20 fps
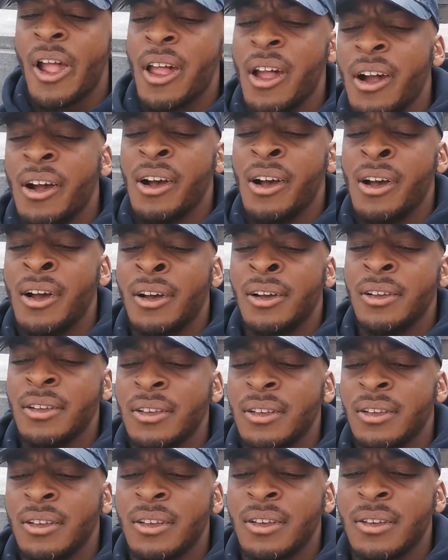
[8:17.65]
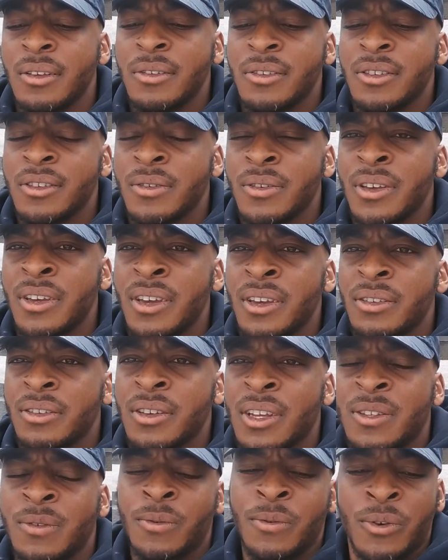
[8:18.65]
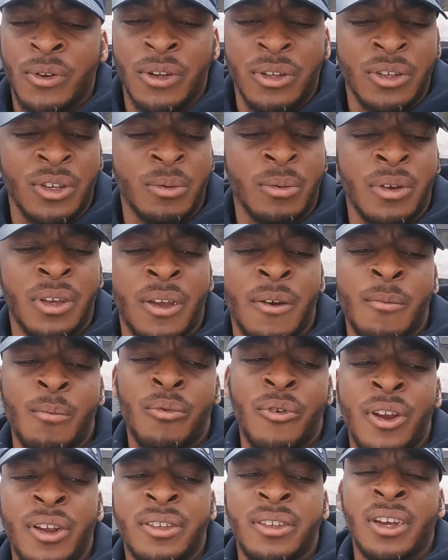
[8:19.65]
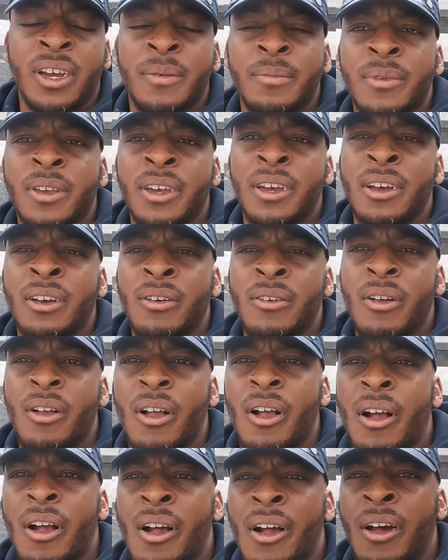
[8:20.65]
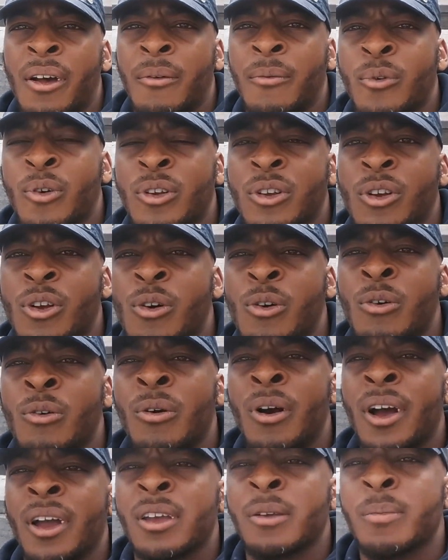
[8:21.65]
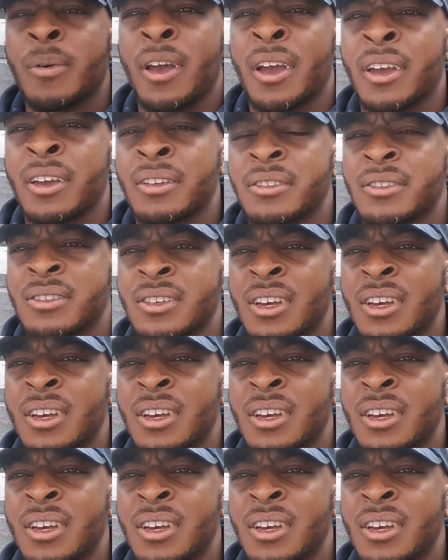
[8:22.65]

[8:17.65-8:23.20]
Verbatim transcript: Uh, so yeah, so that's what we're gonna do. But yeah, break time now. Uh, we're gonna go hike back in a